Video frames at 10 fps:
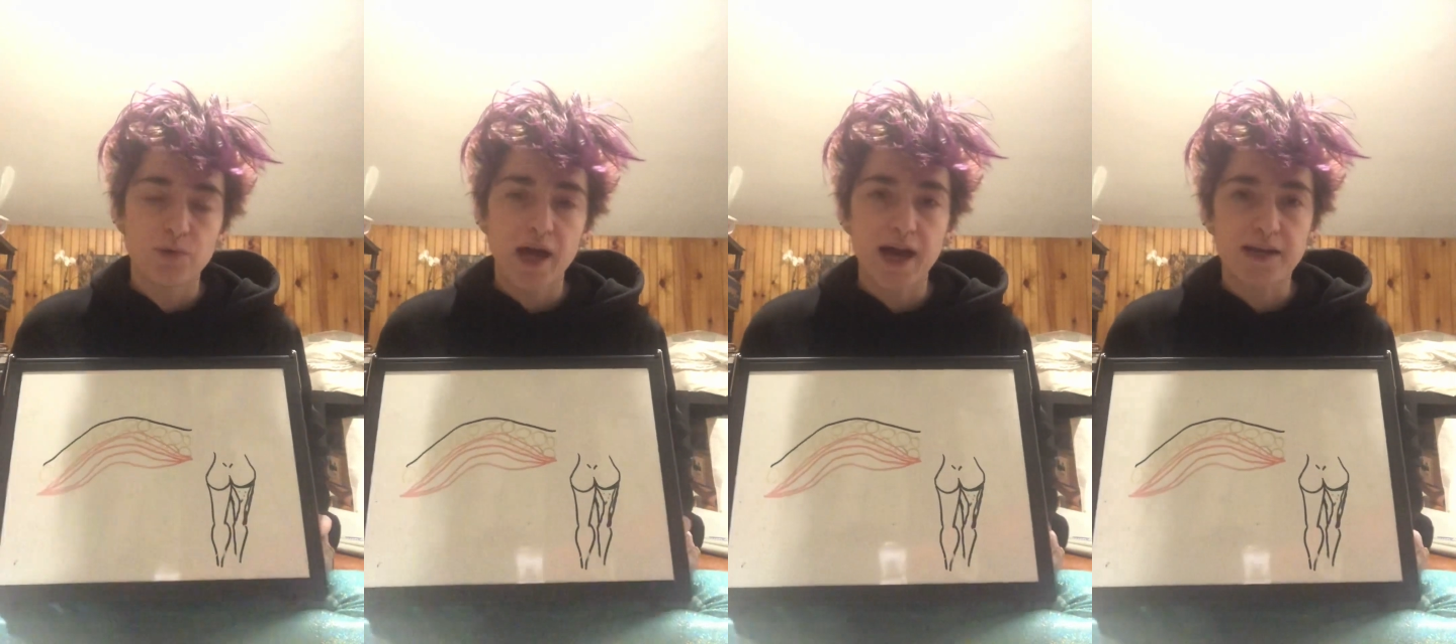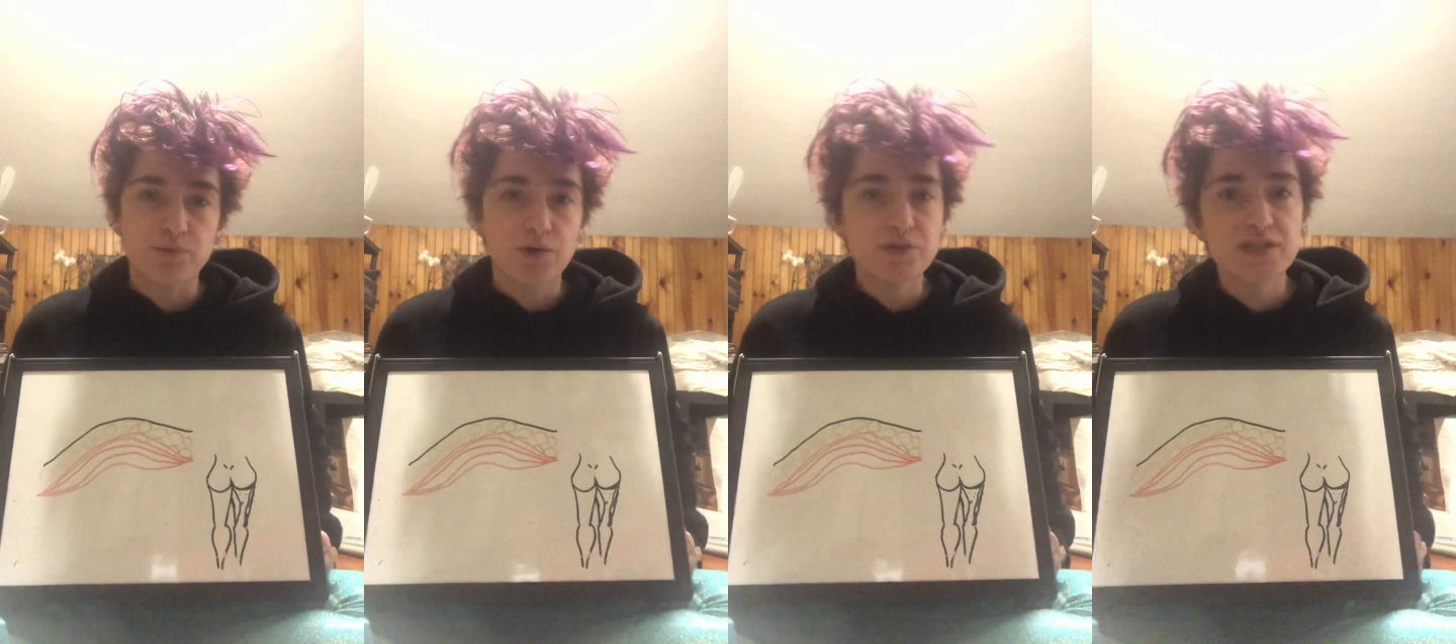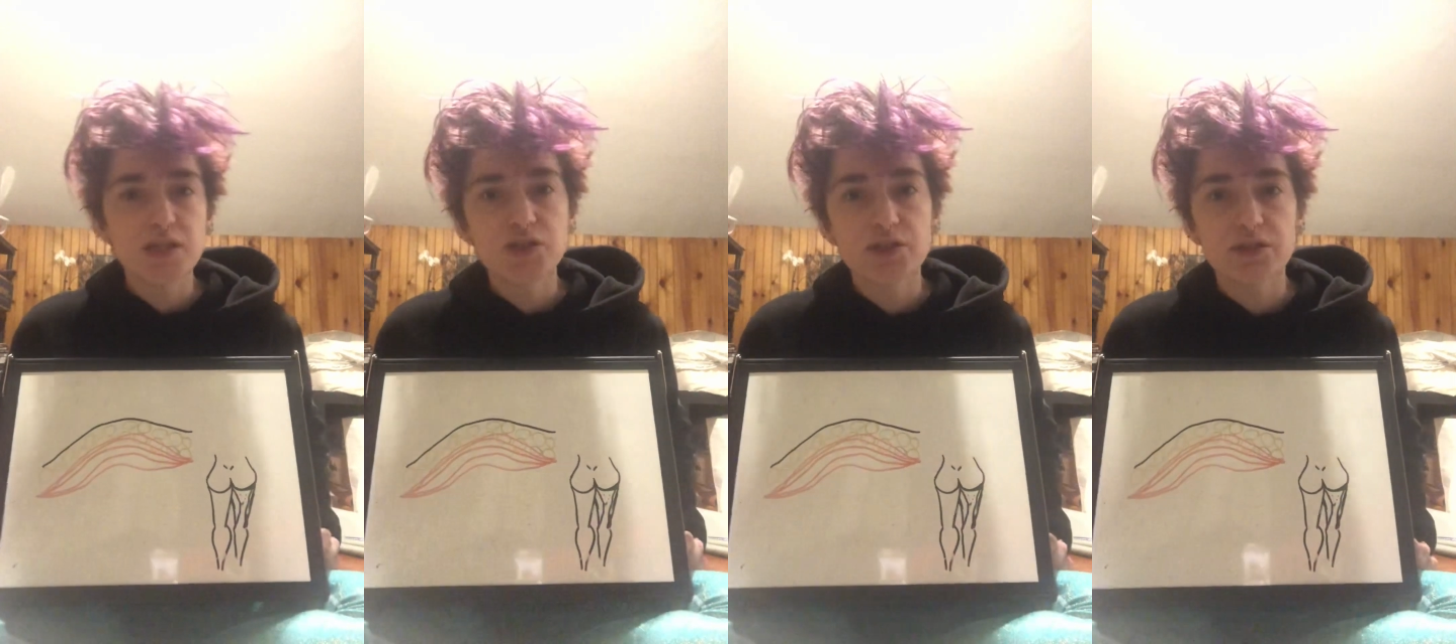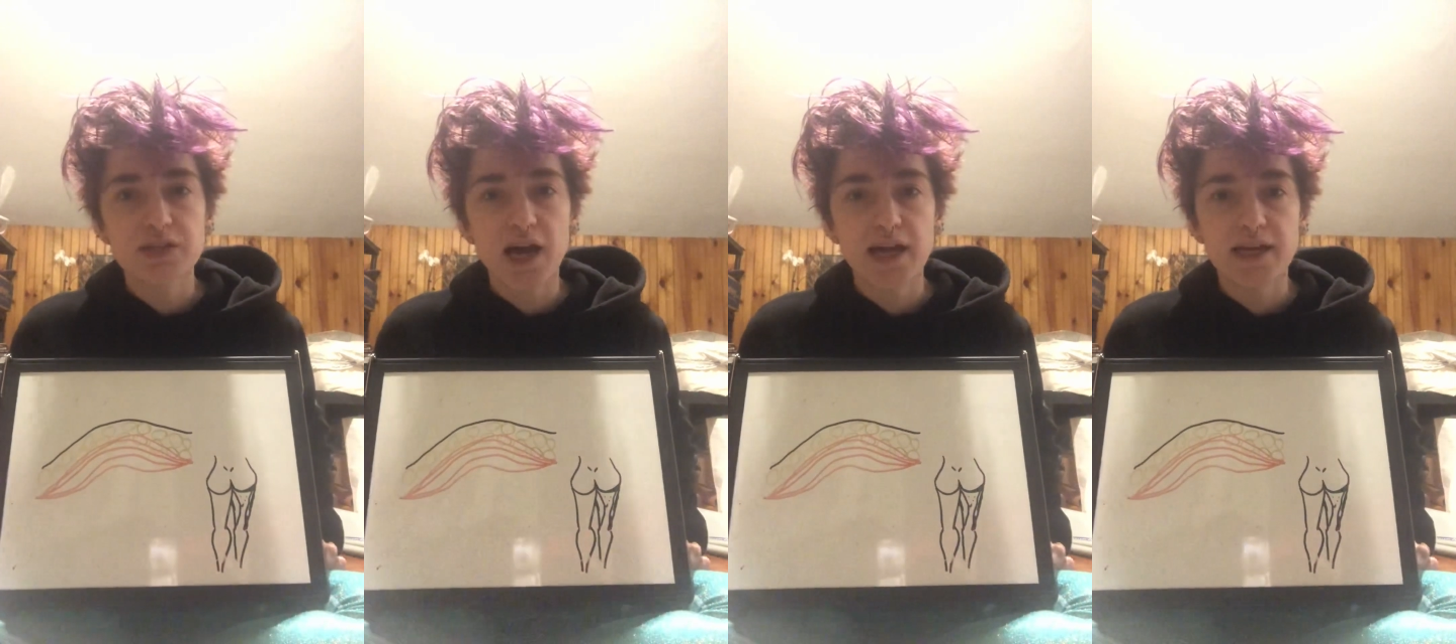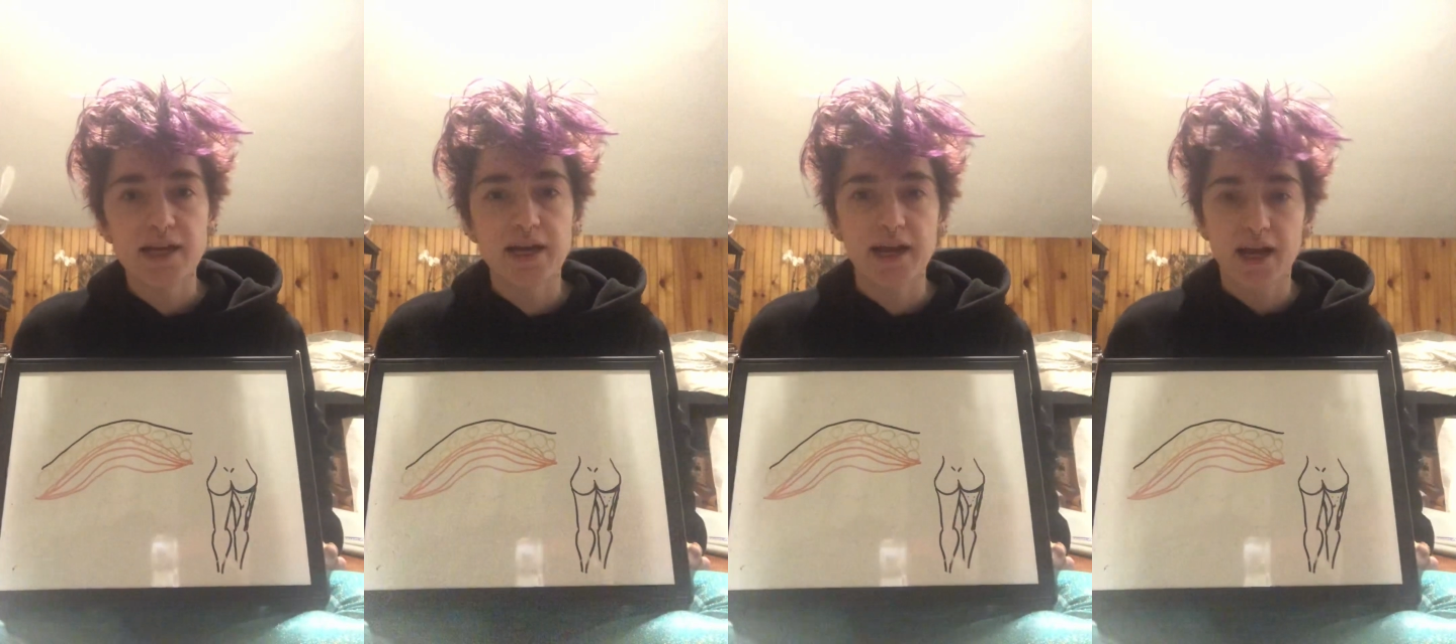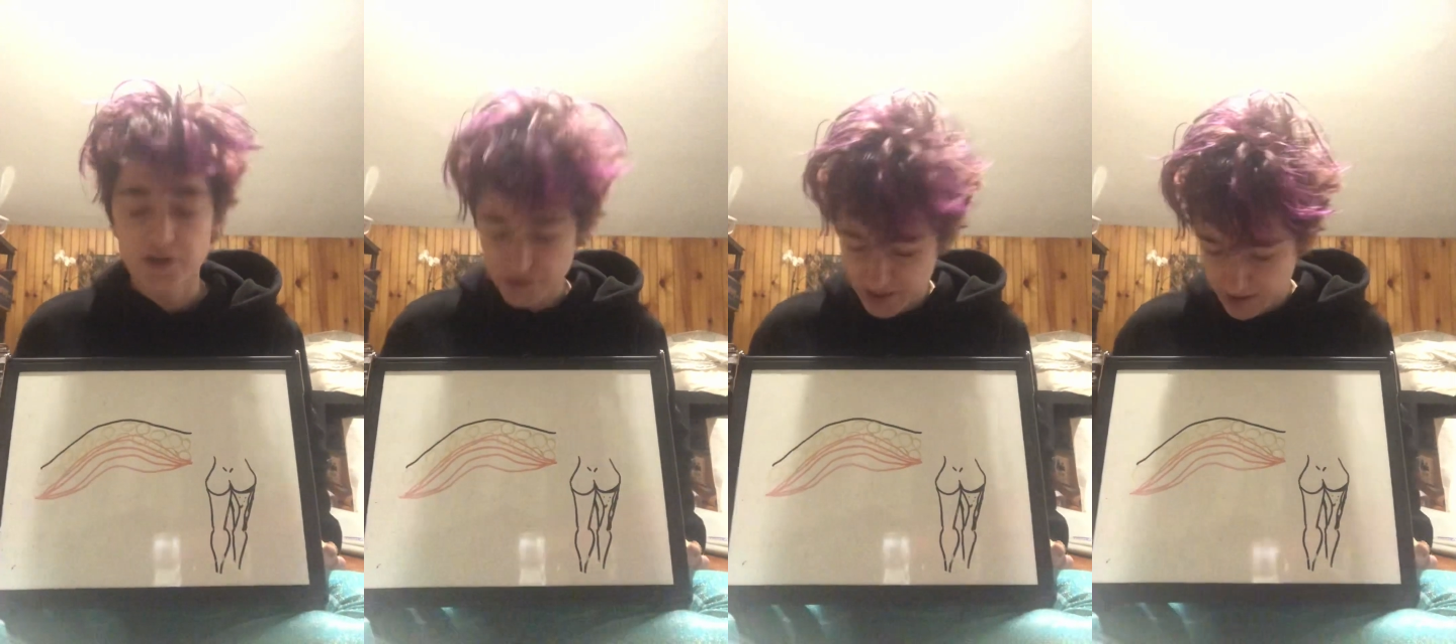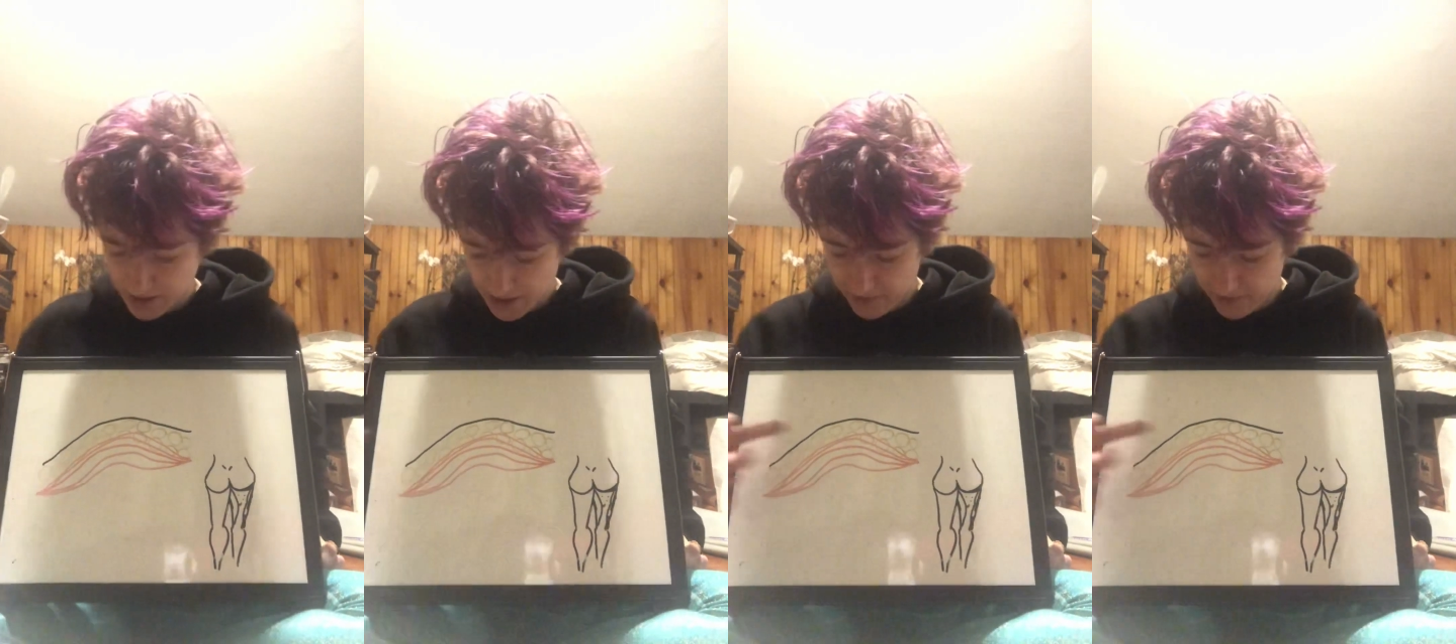adding protein to your diet, and I understand